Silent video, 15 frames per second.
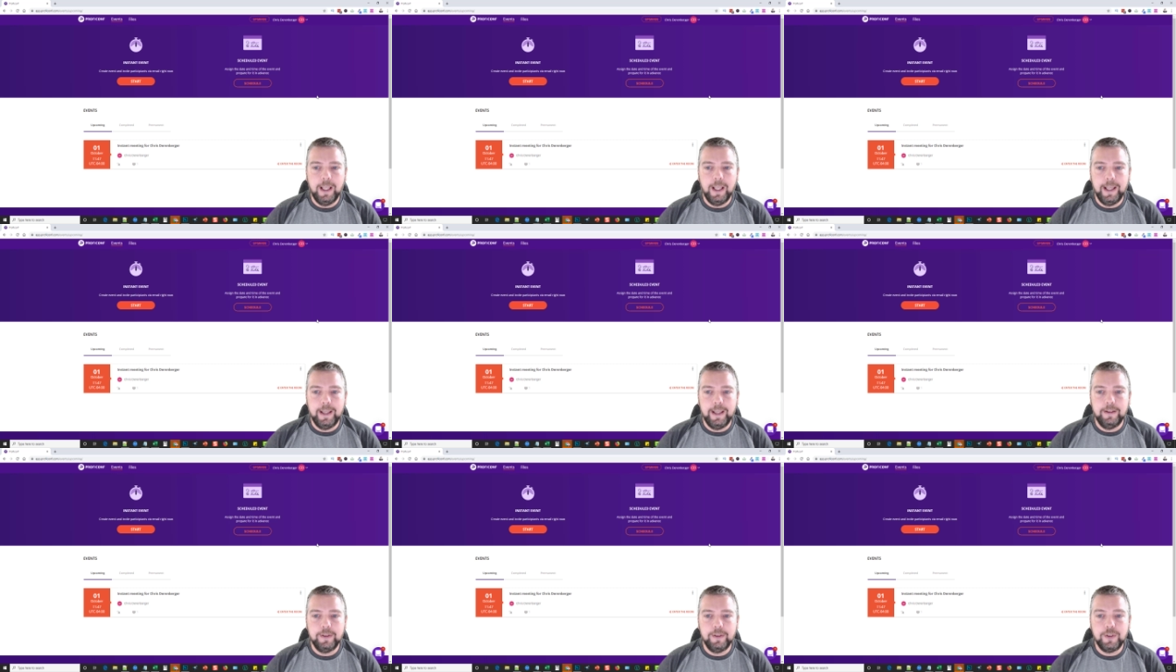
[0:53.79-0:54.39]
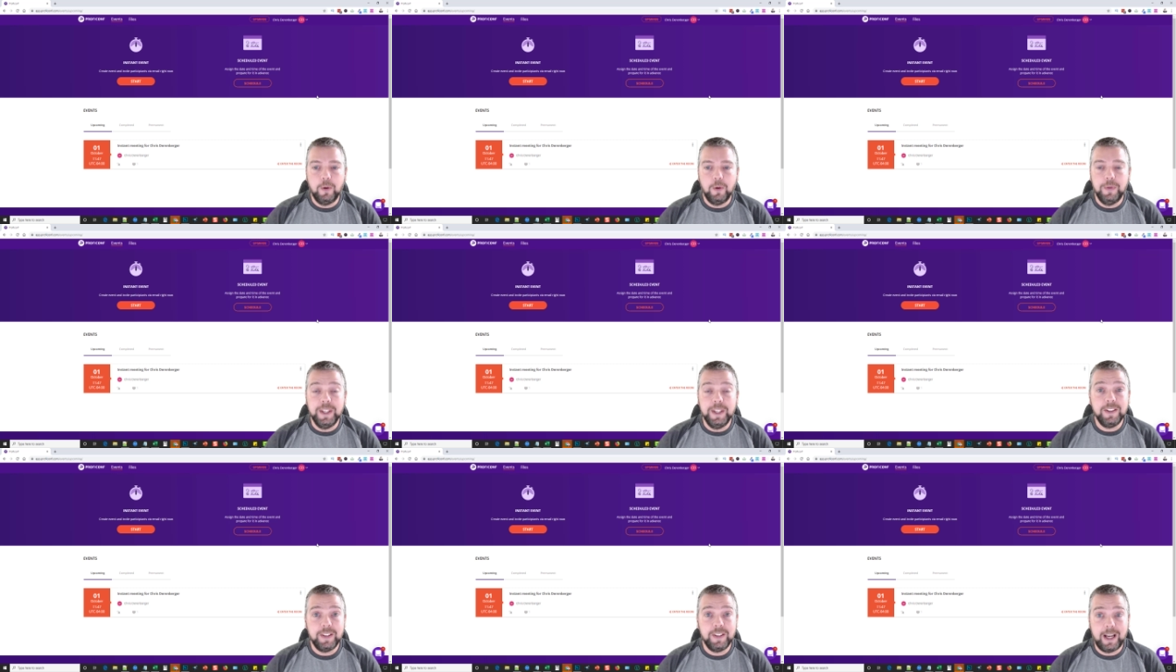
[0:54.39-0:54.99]
And so
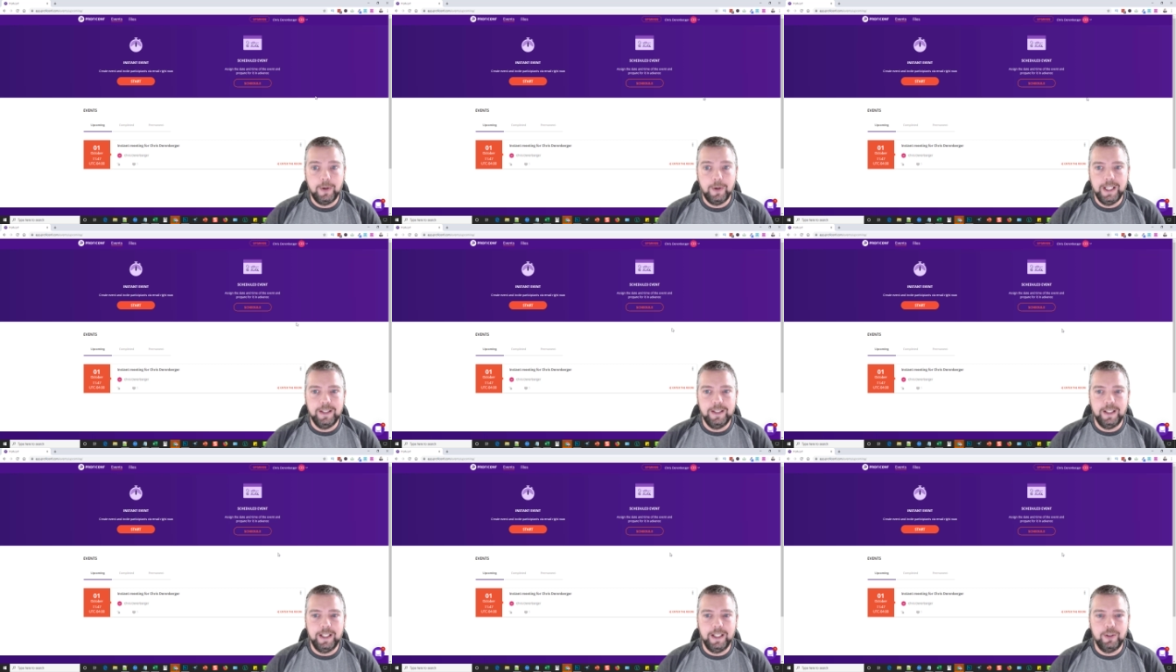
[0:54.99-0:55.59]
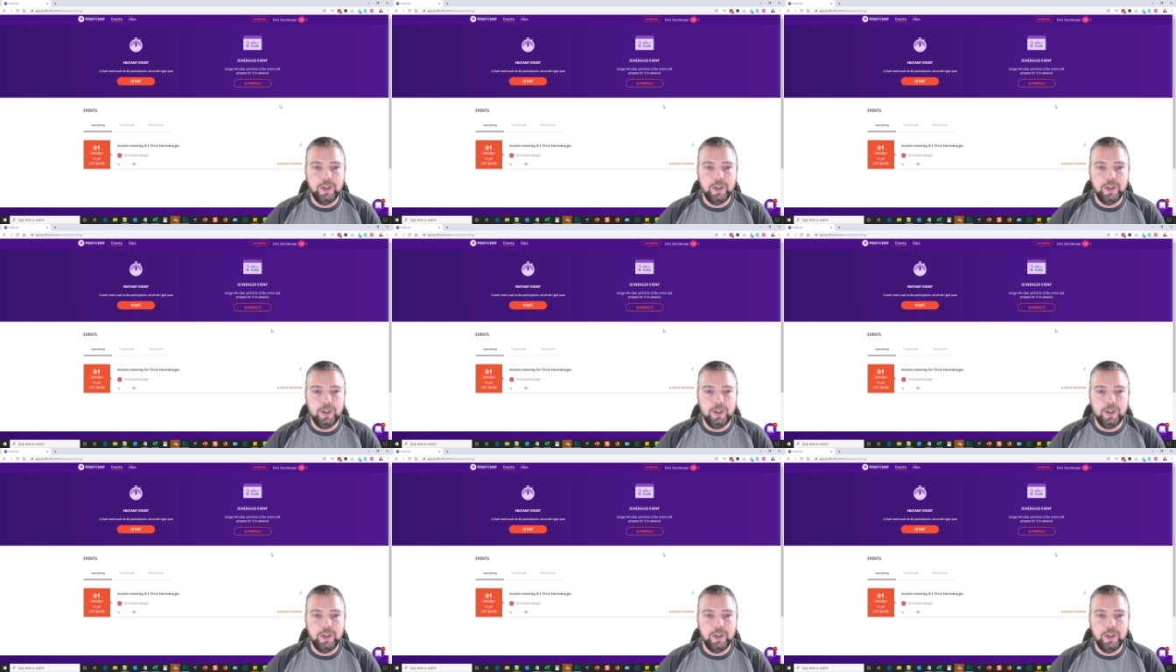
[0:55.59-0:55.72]
this is how easy it is.